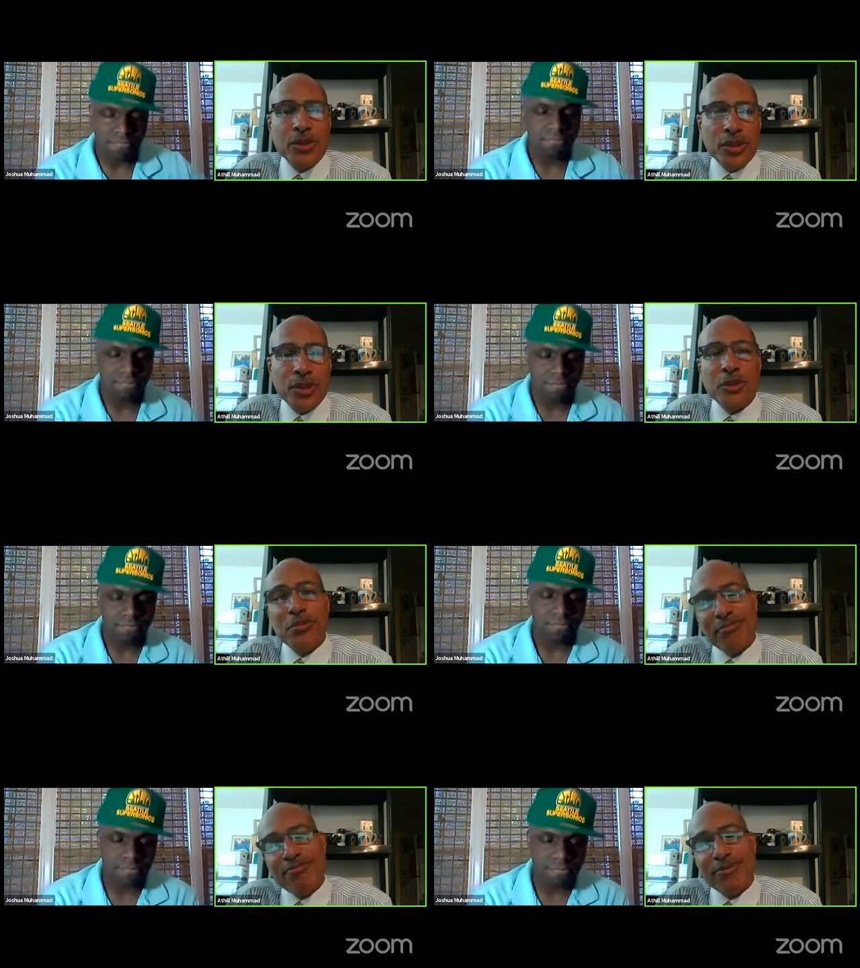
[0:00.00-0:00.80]
Speaker 1: And so
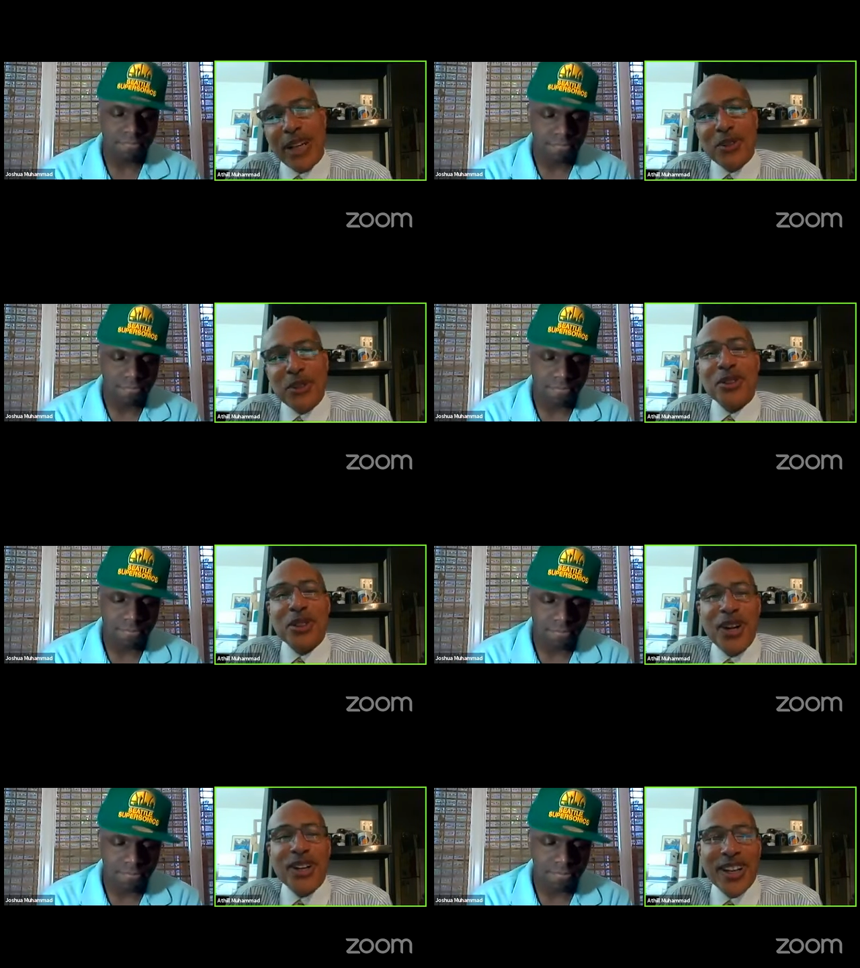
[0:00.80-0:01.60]
I know it's a
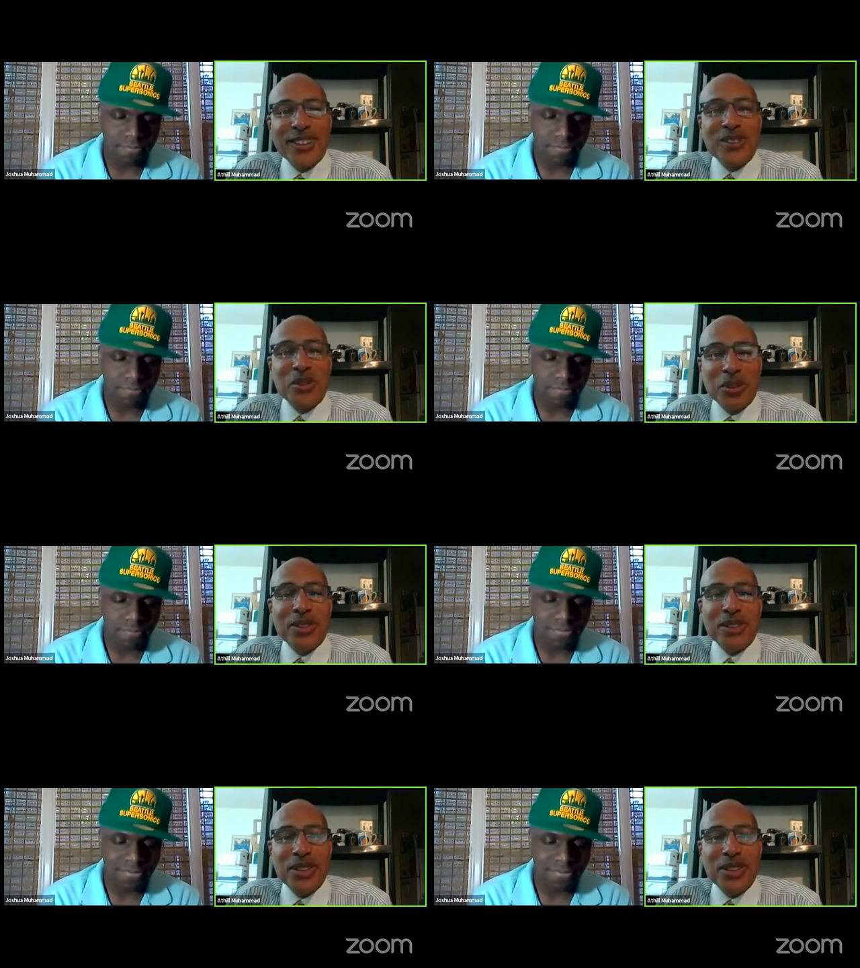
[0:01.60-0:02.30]
long answer, but the